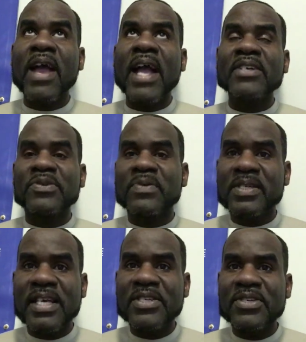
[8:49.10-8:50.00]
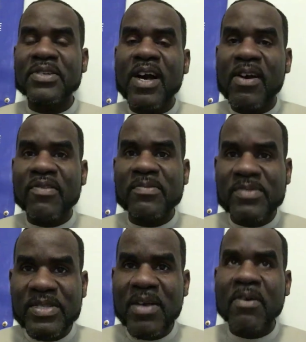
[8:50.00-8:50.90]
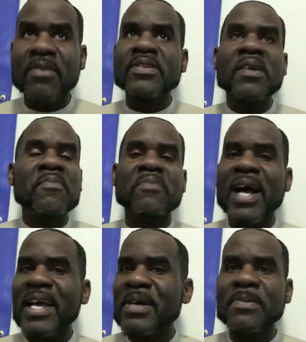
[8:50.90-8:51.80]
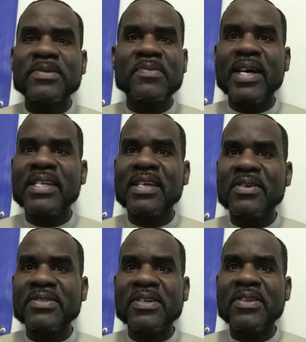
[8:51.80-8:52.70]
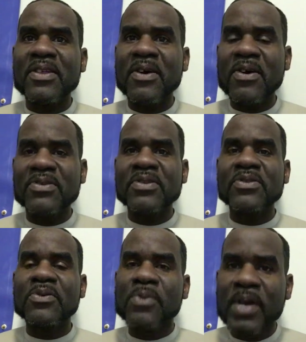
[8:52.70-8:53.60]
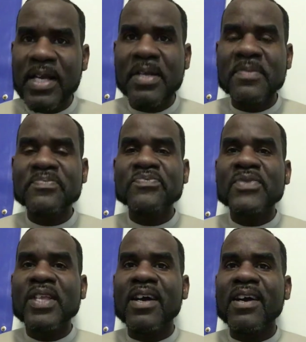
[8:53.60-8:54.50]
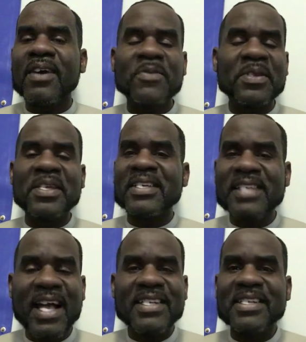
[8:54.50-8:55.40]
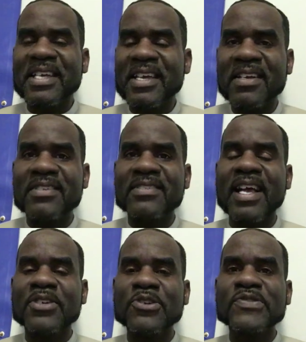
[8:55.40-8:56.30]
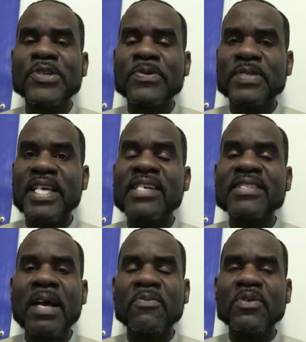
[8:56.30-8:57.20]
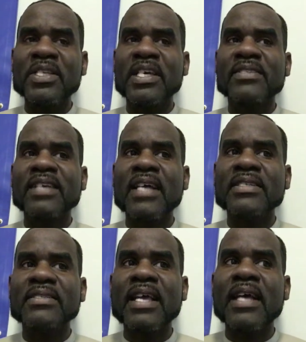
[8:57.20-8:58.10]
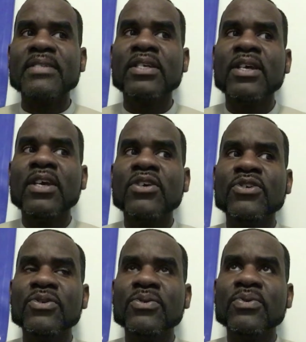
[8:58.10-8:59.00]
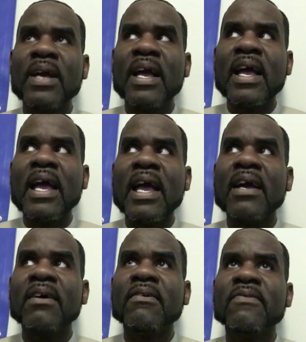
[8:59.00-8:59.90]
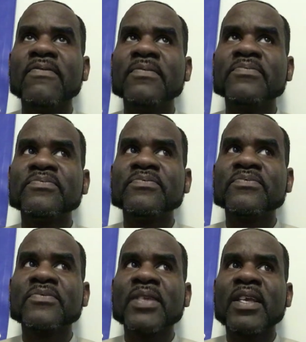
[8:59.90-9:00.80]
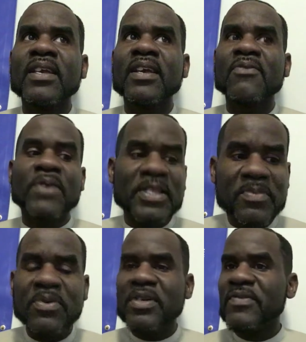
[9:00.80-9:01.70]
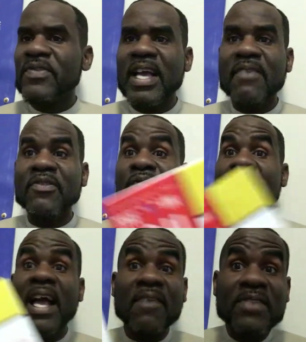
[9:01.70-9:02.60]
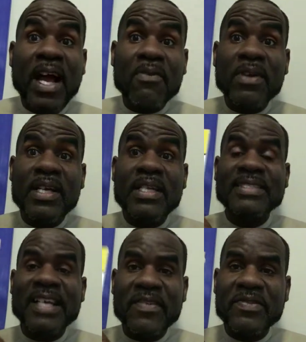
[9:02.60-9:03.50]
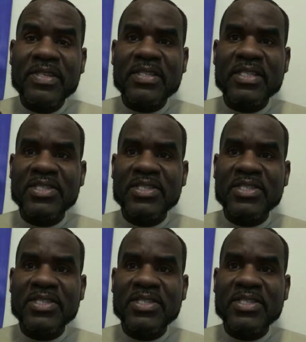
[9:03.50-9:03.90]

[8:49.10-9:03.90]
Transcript: actualization of themselves might help somebody else along the way. I'm really excited again that you've tuned in. I'm really excited that you have read the book. If you have not read it, definitely